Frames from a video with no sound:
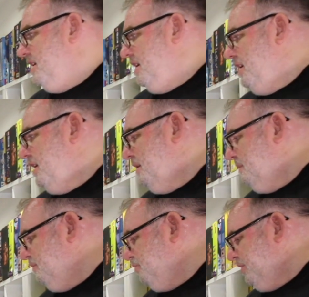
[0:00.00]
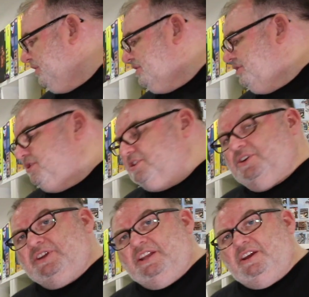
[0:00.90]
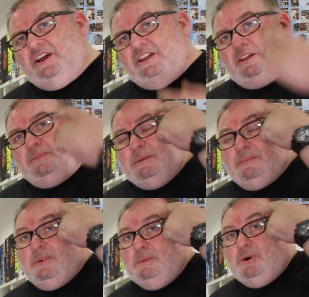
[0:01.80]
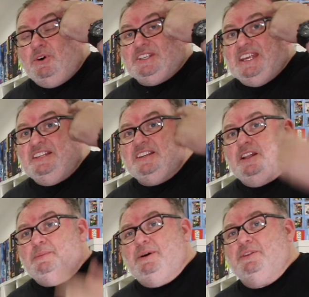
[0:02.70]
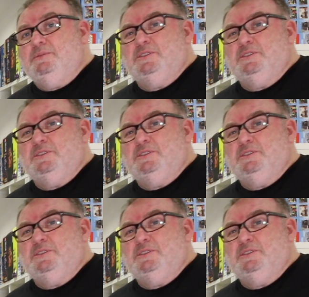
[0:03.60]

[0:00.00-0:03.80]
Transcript: products, and just looking at a little bit more detail about them,